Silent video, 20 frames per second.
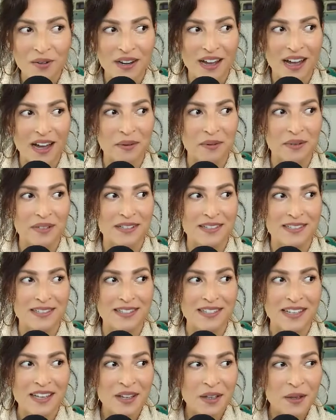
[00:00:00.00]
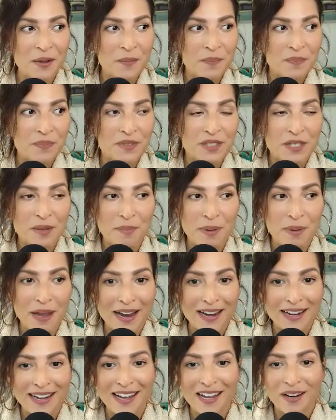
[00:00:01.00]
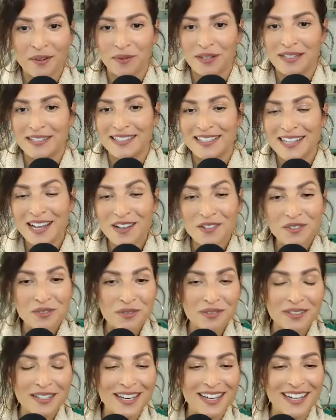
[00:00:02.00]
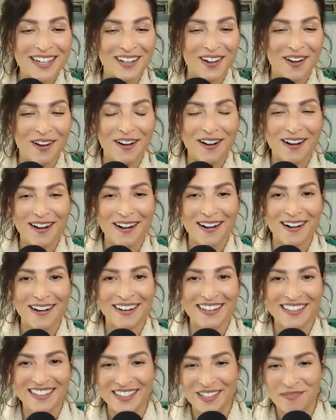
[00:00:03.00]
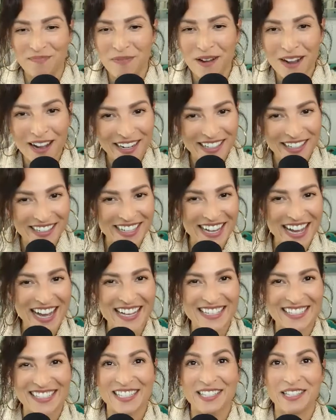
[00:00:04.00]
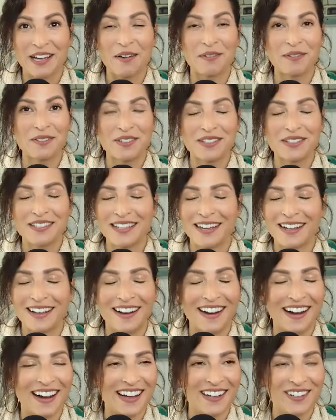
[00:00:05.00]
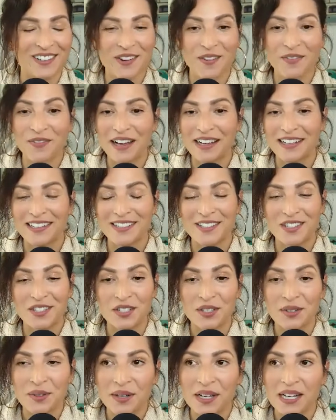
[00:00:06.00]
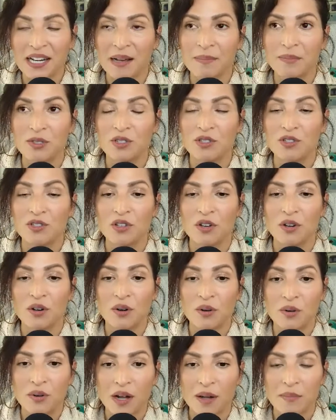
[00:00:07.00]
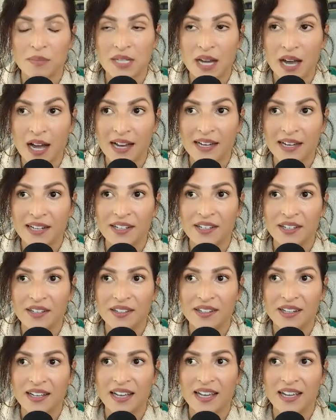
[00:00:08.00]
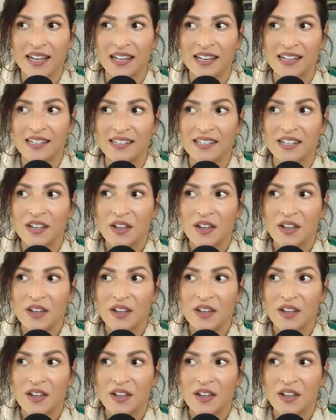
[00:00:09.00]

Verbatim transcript: I was debating rescheduling our podcast because I was just like, oh, I don't know if I could do it. I'm just so I'm tired. And